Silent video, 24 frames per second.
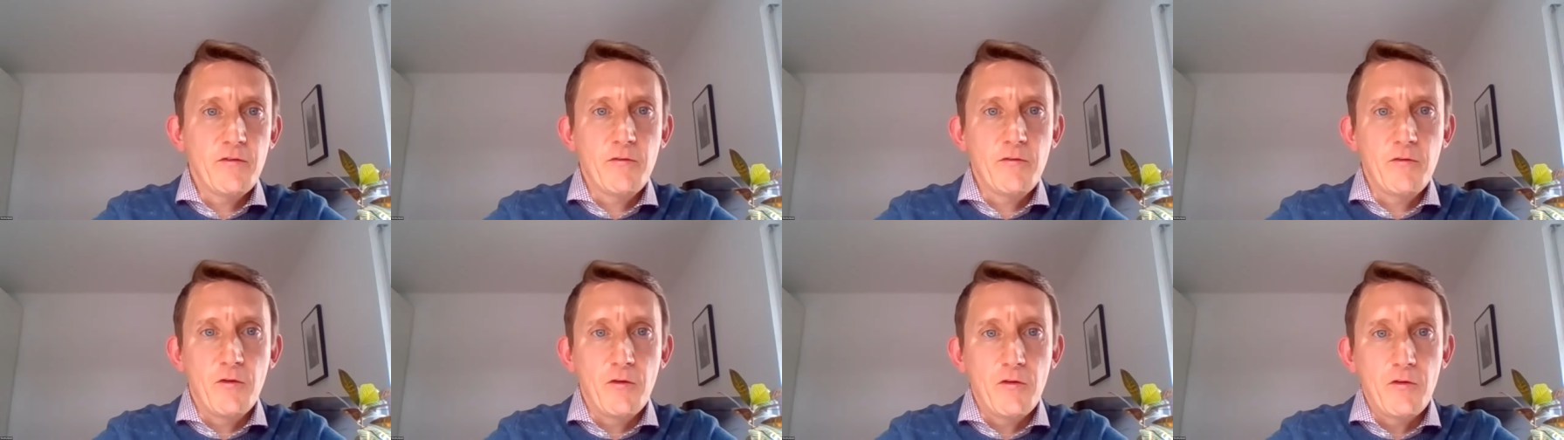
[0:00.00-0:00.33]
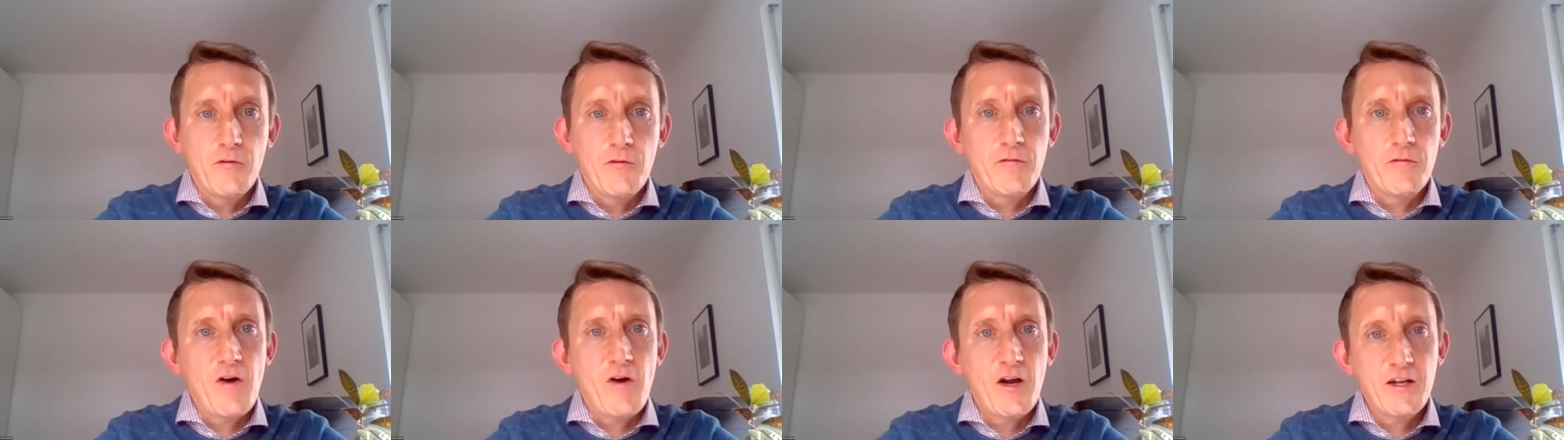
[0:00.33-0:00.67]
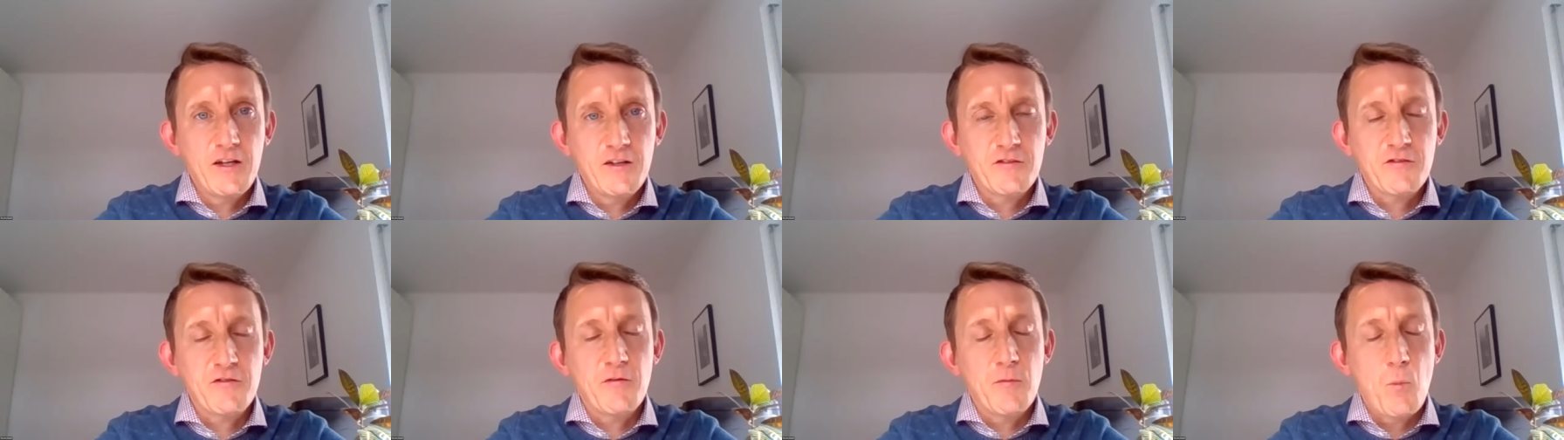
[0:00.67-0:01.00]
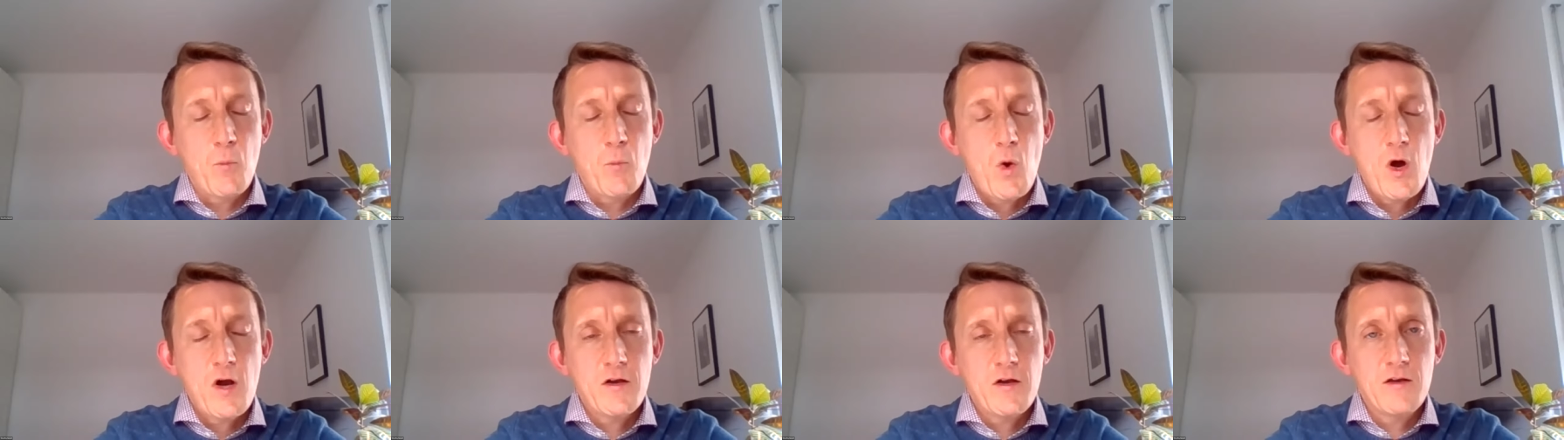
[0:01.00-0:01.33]
the, the, findings
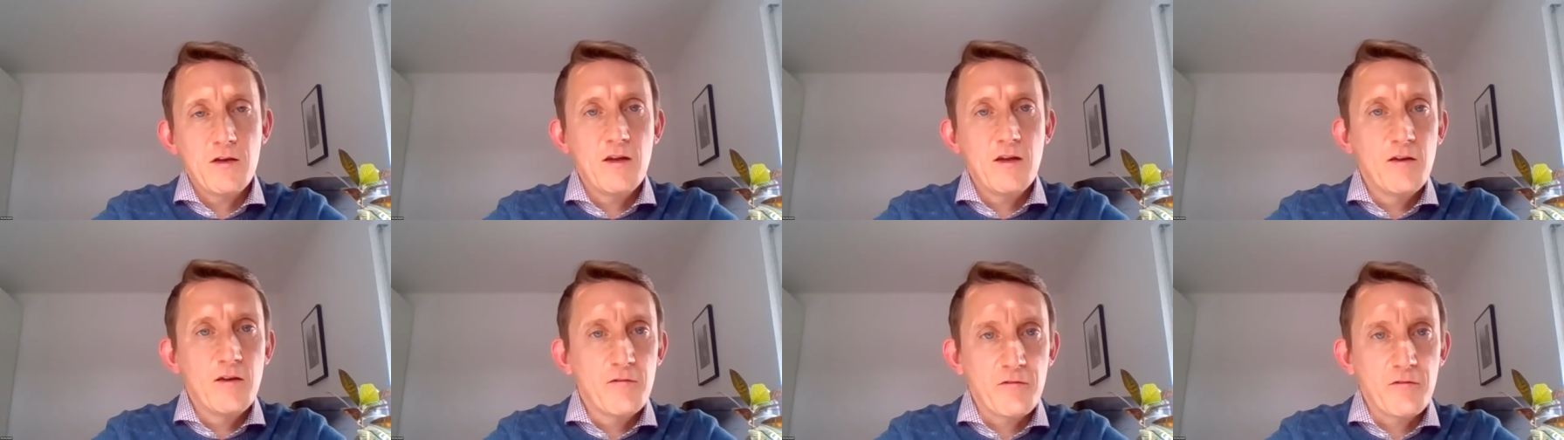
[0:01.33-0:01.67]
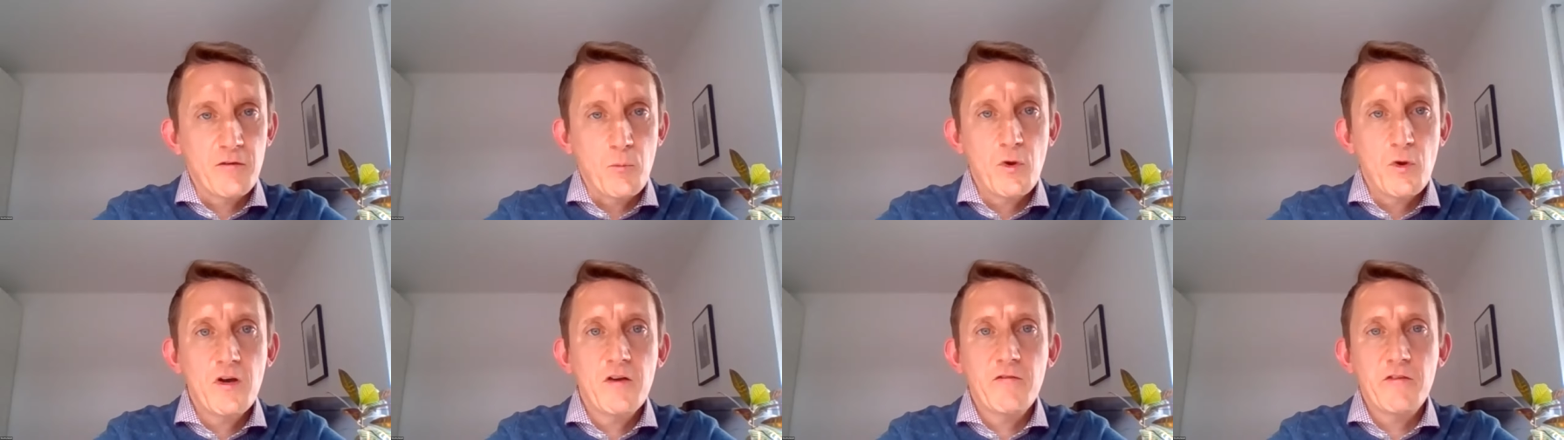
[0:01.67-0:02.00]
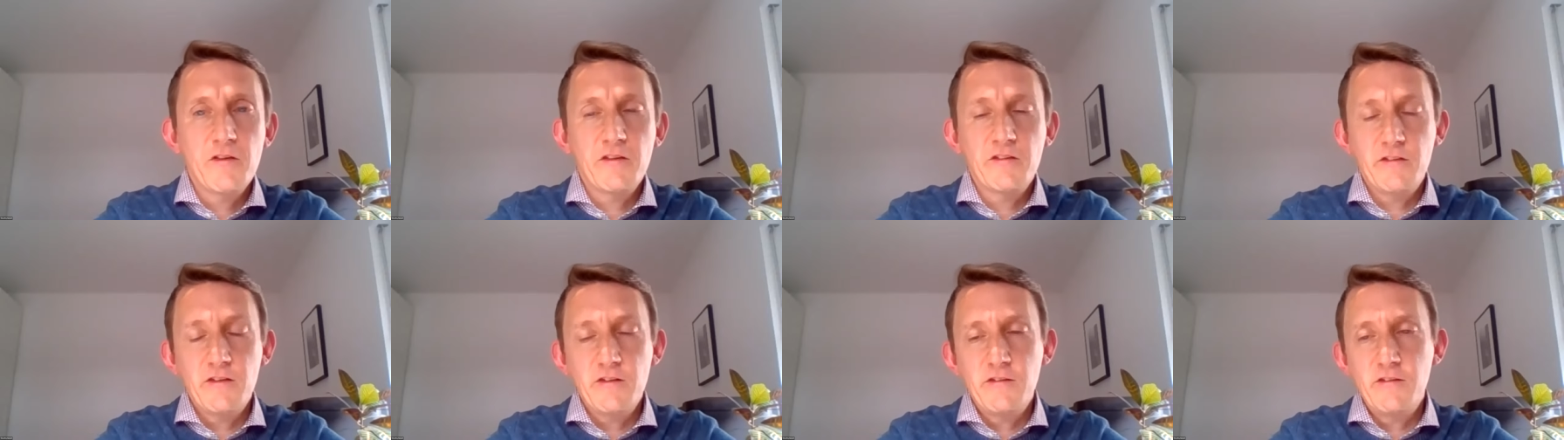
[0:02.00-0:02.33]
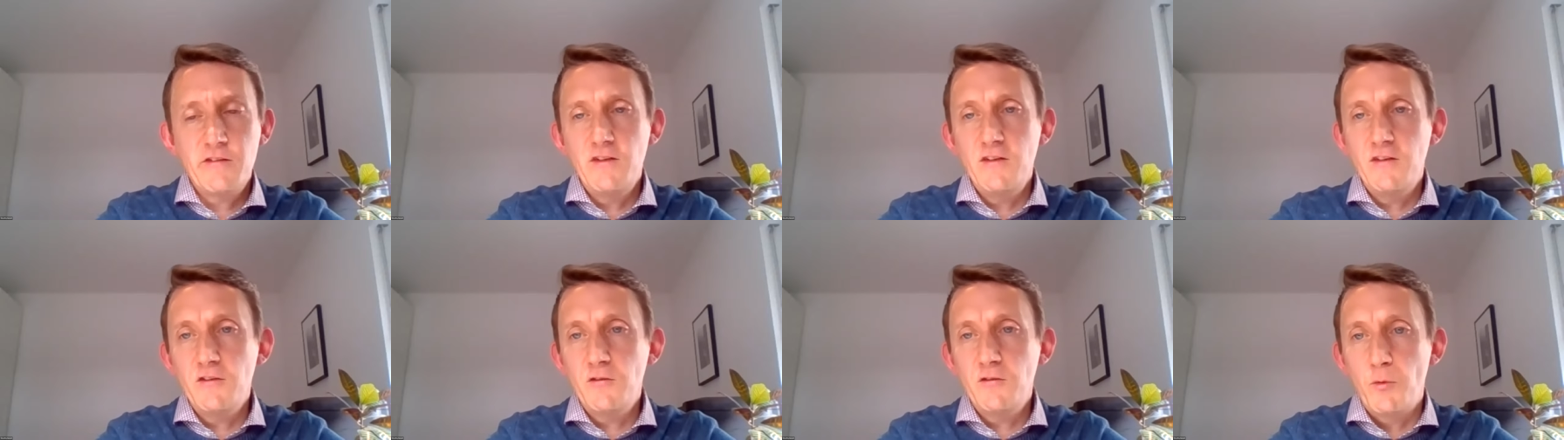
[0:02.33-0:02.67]
from one from one of the
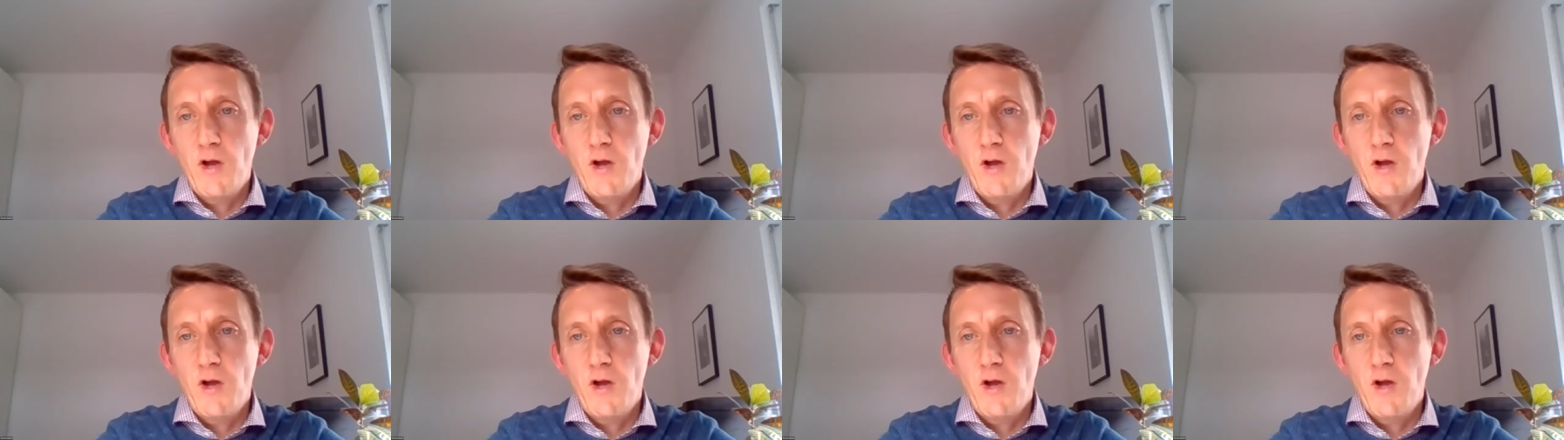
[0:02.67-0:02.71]
cities.